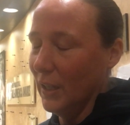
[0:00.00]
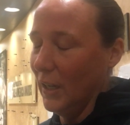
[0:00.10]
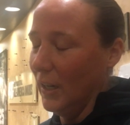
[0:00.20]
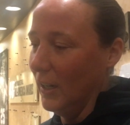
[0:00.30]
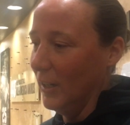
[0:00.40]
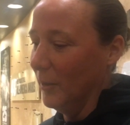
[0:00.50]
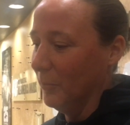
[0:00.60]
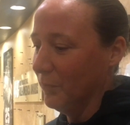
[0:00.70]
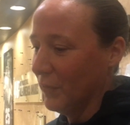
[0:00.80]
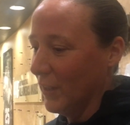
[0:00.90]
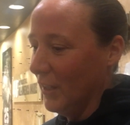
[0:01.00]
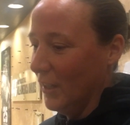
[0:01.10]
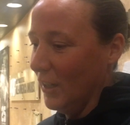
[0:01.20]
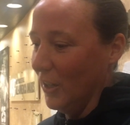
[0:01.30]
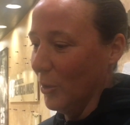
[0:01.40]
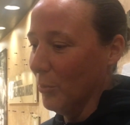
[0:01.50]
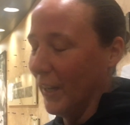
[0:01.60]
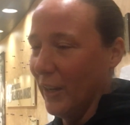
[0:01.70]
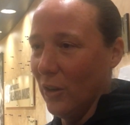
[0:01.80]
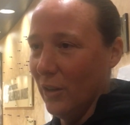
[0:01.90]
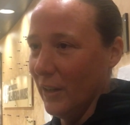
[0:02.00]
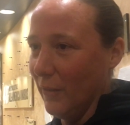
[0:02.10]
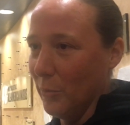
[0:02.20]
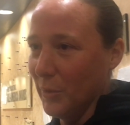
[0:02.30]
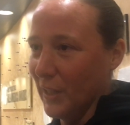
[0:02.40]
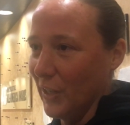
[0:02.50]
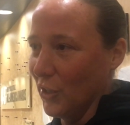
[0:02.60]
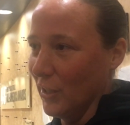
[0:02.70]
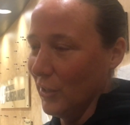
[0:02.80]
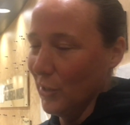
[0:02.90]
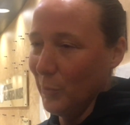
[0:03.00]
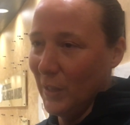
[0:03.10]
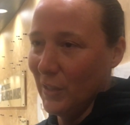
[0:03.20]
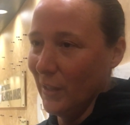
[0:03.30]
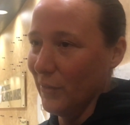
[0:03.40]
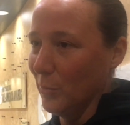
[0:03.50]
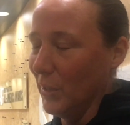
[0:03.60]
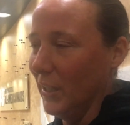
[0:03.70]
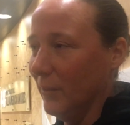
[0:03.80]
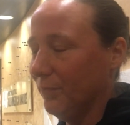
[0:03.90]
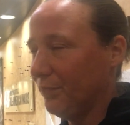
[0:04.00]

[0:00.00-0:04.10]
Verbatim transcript: Um, you know, playing hard every possession and just being tough to beat.